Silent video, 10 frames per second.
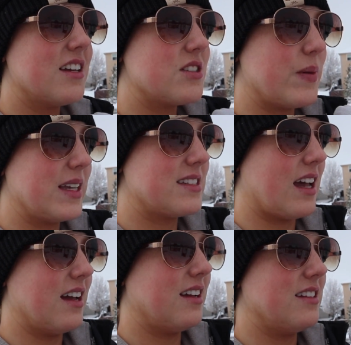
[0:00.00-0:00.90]
swing
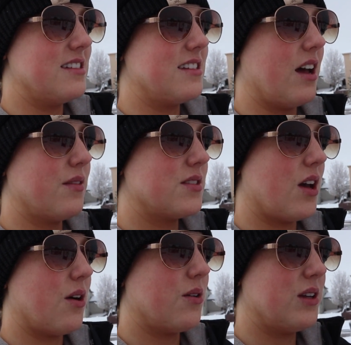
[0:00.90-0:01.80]
set and stuff,
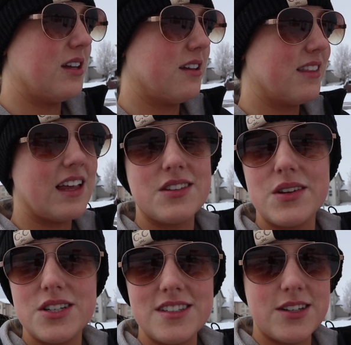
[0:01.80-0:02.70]
so that's
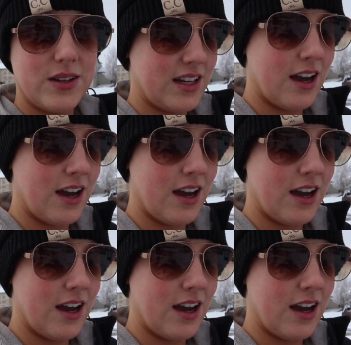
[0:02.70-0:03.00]
what she's doing